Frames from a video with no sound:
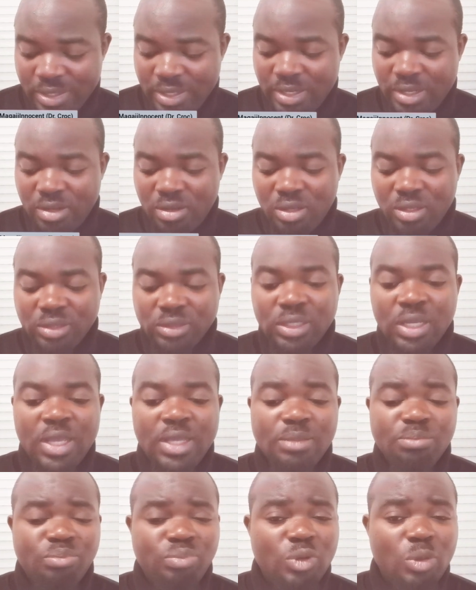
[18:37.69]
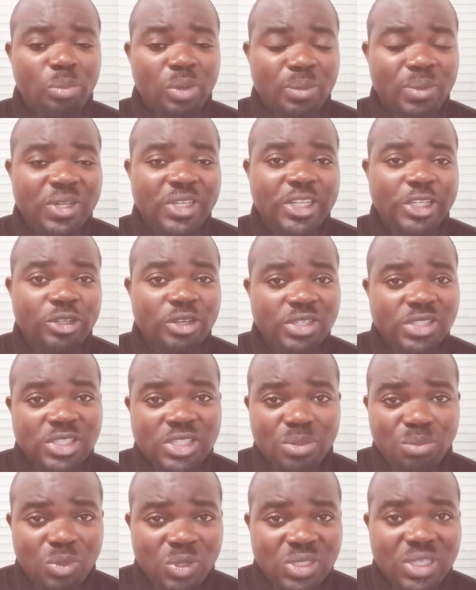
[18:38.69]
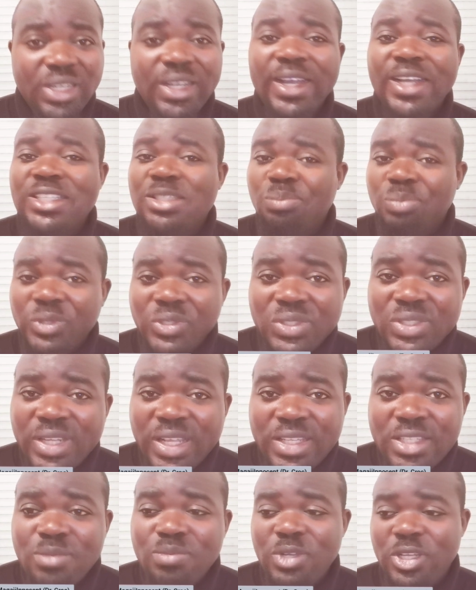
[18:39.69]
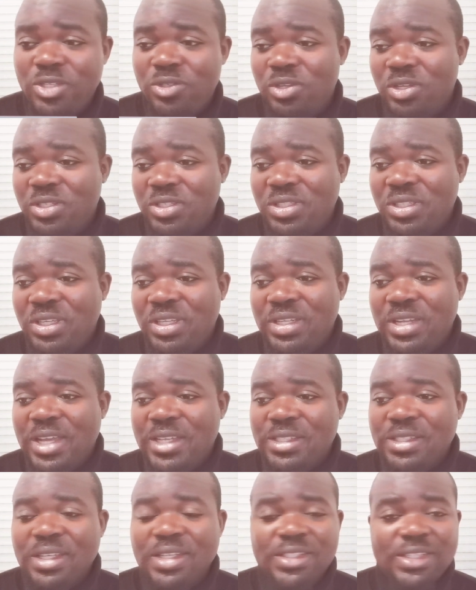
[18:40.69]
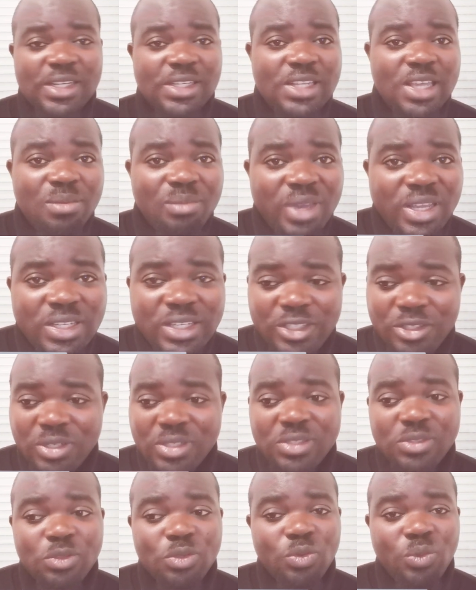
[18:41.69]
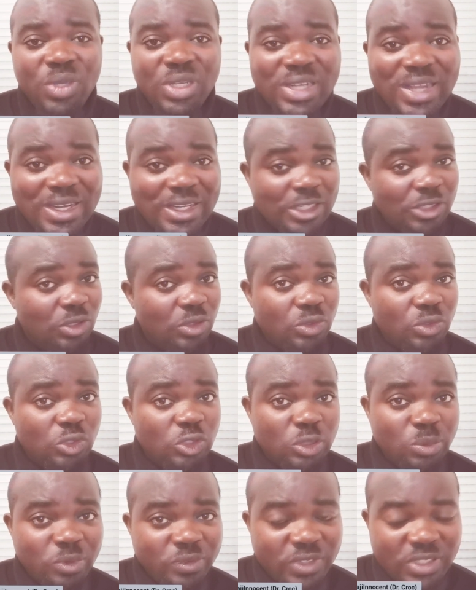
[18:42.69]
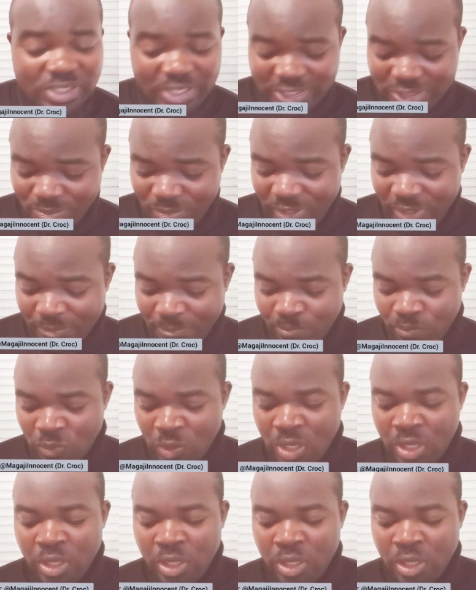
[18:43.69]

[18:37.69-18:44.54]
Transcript: Probably they don't see music as business. They just see it as entertainment. They just do it, and they don't know some of this aspect.